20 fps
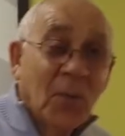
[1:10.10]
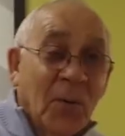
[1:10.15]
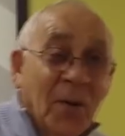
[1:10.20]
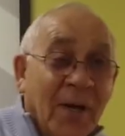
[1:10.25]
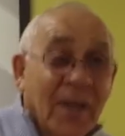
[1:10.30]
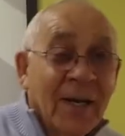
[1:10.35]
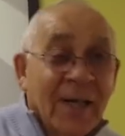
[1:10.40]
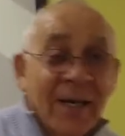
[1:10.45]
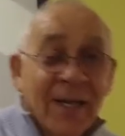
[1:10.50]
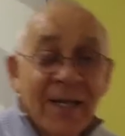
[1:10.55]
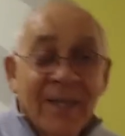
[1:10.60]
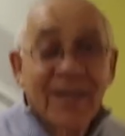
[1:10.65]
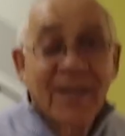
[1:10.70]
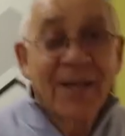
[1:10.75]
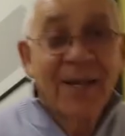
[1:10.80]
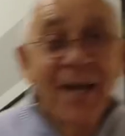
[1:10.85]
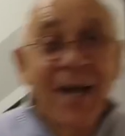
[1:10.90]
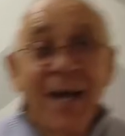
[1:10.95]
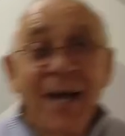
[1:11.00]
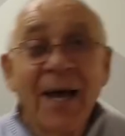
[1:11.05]
Well,
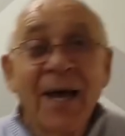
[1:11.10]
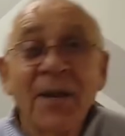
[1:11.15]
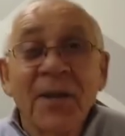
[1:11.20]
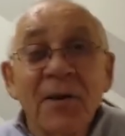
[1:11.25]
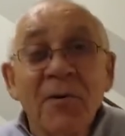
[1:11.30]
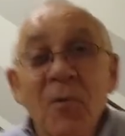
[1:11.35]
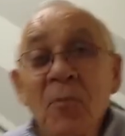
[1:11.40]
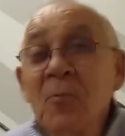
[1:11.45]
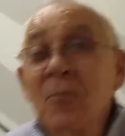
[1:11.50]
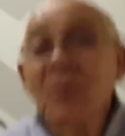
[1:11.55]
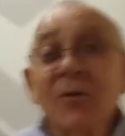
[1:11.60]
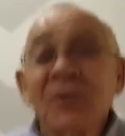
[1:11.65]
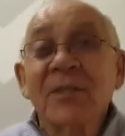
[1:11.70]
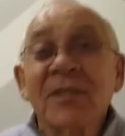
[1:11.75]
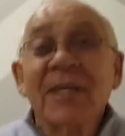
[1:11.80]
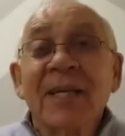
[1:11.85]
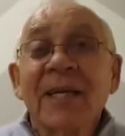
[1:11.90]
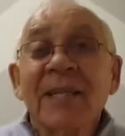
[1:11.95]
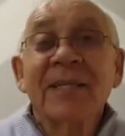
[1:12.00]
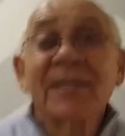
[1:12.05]
I mean, it was
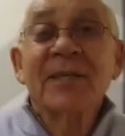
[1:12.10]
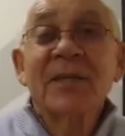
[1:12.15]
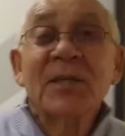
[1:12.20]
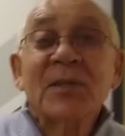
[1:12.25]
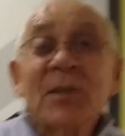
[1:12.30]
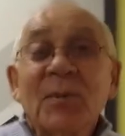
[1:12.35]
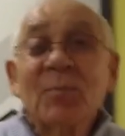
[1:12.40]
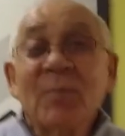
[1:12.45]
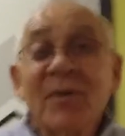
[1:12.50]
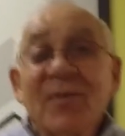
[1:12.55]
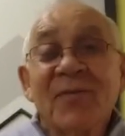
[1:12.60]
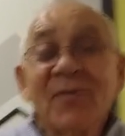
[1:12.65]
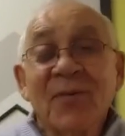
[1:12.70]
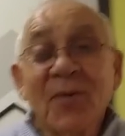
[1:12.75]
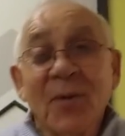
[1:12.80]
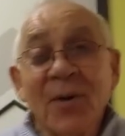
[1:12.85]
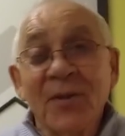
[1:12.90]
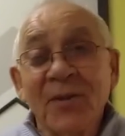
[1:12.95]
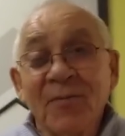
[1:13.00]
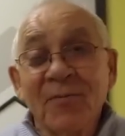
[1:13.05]
like this
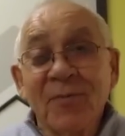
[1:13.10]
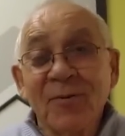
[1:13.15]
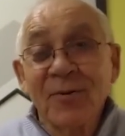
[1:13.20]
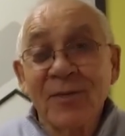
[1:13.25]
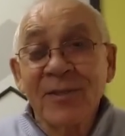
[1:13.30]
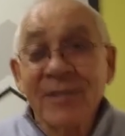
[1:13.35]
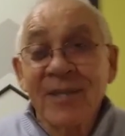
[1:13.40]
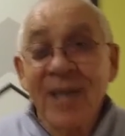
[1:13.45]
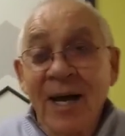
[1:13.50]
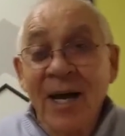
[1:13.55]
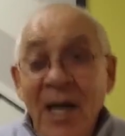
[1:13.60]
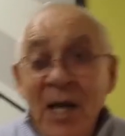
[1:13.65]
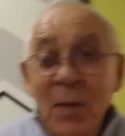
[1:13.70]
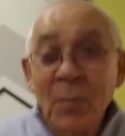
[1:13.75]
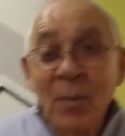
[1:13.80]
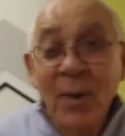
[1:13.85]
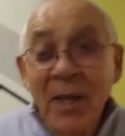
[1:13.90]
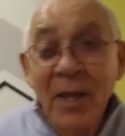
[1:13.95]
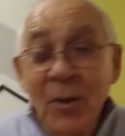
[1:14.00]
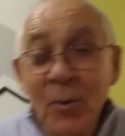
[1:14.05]
before the first
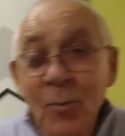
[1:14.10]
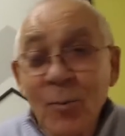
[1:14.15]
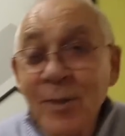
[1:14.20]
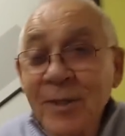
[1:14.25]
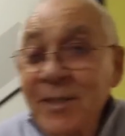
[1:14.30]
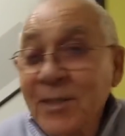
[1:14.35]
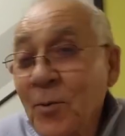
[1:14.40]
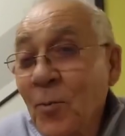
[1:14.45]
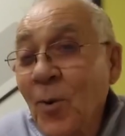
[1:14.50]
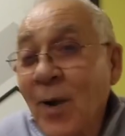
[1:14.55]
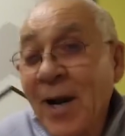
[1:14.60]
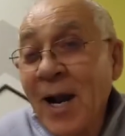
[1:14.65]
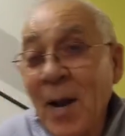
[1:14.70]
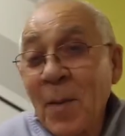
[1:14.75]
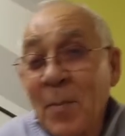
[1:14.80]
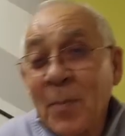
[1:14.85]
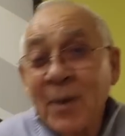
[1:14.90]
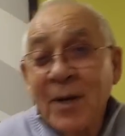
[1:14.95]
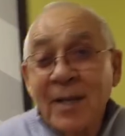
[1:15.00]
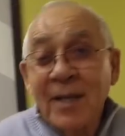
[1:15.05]
time, and we see what
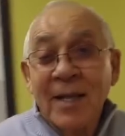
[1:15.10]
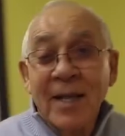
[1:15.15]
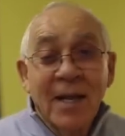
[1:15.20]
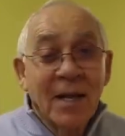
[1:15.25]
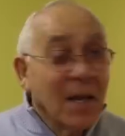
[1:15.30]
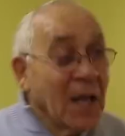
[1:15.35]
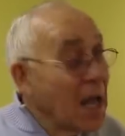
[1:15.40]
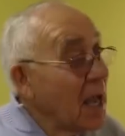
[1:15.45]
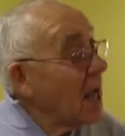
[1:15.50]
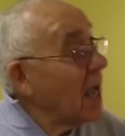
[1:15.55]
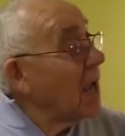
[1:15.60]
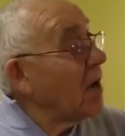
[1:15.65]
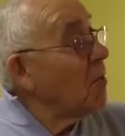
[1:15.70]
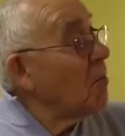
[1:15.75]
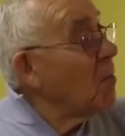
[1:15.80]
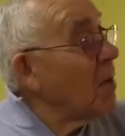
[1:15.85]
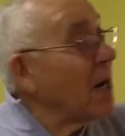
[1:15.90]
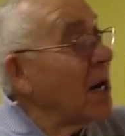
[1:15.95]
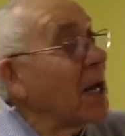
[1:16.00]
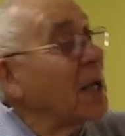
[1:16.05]
happened.
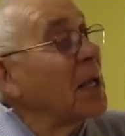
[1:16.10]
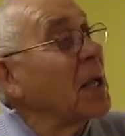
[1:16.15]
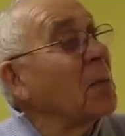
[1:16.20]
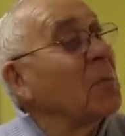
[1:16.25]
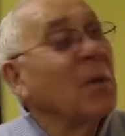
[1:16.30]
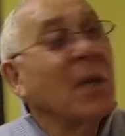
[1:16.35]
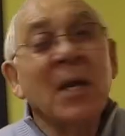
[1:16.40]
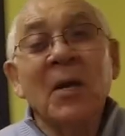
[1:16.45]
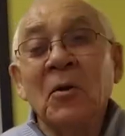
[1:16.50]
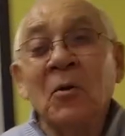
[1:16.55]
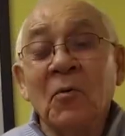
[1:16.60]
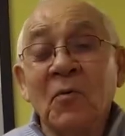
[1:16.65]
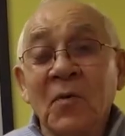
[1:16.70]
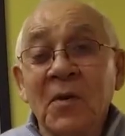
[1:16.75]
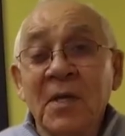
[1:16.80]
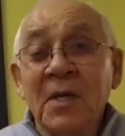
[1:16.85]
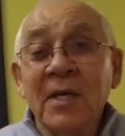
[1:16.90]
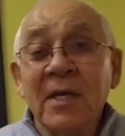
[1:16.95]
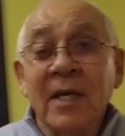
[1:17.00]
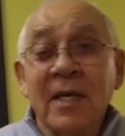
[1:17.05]
And when I come in over
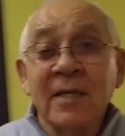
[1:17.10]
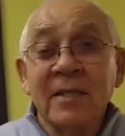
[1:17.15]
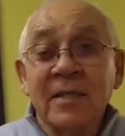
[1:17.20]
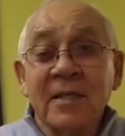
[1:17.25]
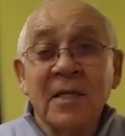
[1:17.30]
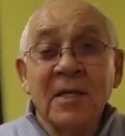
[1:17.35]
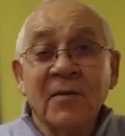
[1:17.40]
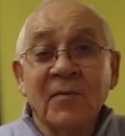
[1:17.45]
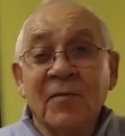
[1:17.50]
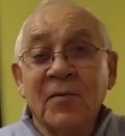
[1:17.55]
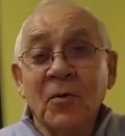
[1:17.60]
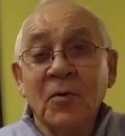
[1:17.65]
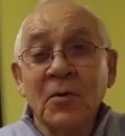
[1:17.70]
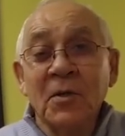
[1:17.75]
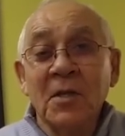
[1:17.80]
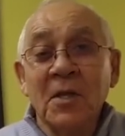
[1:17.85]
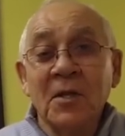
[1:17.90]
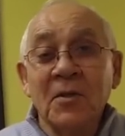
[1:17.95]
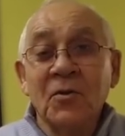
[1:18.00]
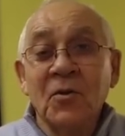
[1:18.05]
here, I seen in front
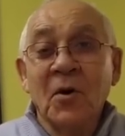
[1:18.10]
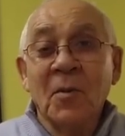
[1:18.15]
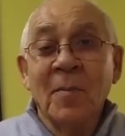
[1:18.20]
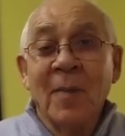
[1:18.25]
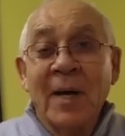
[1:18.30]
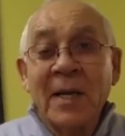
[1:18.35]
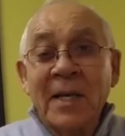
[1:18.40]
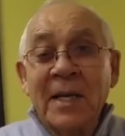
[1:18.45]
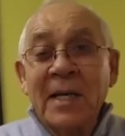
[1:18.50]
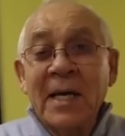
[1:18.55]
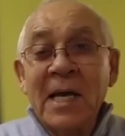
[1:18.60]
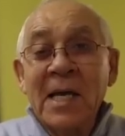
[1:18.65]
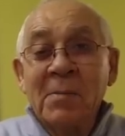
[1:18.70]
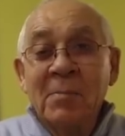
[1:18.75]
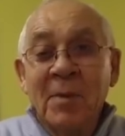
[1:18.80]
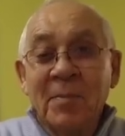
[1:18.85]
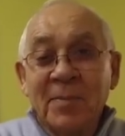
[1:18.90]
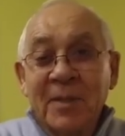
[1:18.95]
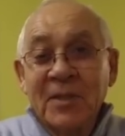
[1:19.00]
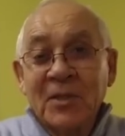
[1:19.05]
of the door my name,
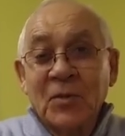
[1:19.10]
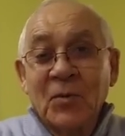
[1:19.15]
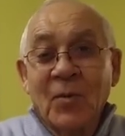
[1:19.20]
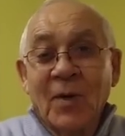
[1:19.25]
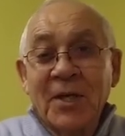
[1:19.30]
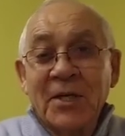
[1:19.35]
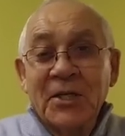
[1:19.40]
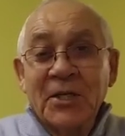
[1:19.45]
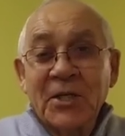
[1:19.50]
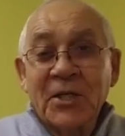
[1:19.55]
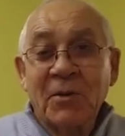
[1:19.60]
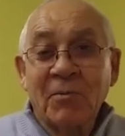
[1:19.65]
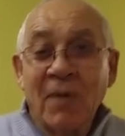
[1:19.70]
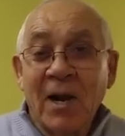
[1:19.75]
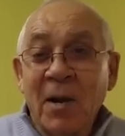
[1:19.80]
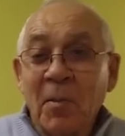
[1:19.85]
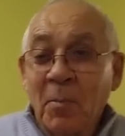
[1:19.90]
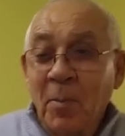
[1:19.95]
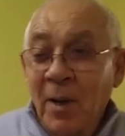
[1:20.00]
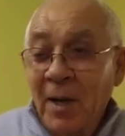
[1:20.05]
Pasquale
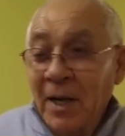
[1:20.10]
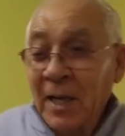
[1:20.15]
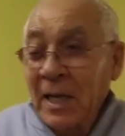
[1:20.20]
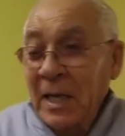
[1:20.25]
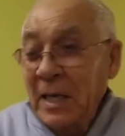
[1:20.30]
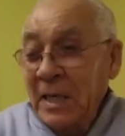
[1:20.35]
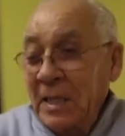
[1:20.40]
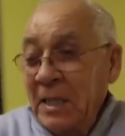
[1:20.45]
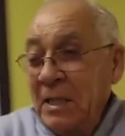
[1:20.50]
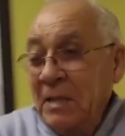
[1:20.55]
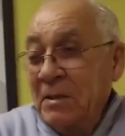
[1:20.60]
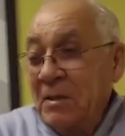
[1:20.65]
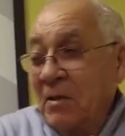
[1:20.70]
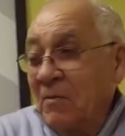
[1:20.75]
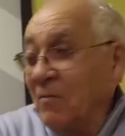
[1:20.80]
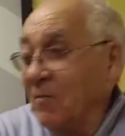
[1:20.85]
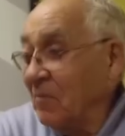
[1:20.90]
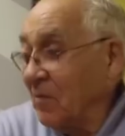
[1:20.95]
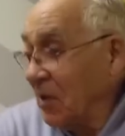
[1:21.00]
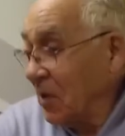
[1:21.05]
Sciarappa. I got a little
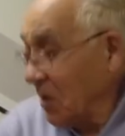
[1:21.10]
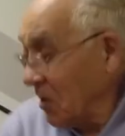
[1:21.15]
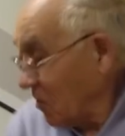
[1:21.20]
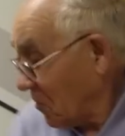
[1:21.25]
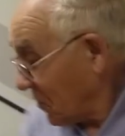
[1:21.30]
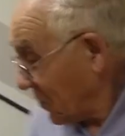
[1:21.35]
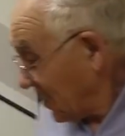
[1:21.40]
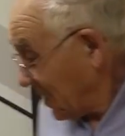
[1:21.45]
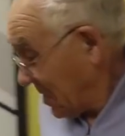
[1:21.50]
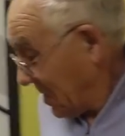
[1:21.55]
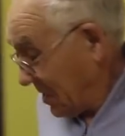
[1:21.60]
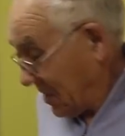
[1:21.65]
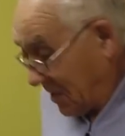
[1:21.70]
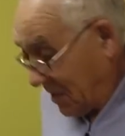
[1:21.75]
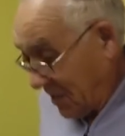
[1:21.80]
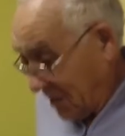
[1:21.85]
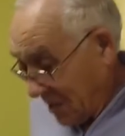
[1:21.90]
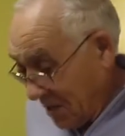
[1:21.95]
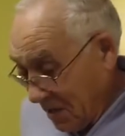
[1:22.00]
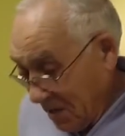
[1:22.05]
T V over
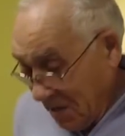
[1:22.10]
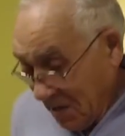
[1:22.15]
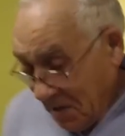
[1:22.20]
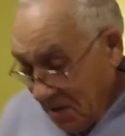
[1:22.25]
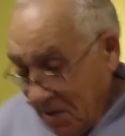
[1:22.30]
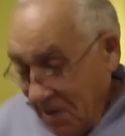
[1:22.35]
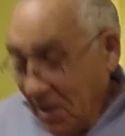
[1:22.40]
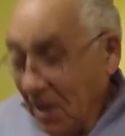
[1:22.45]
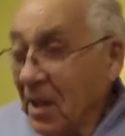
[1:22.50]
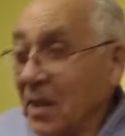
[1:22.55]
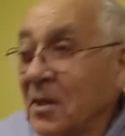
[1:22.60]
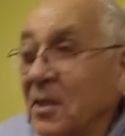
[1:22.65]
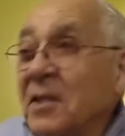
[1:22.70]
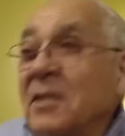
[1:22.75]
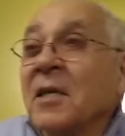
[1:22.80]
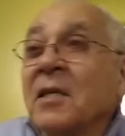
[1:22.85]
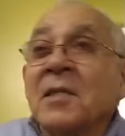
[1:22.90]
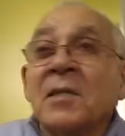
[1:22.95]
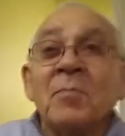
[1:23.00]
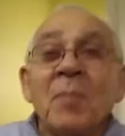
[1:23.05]
here.
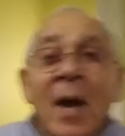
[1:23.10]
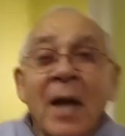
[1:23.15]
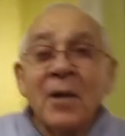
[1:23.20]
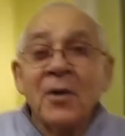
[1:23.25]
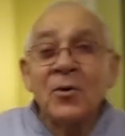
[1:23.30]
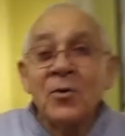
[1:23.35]
This is my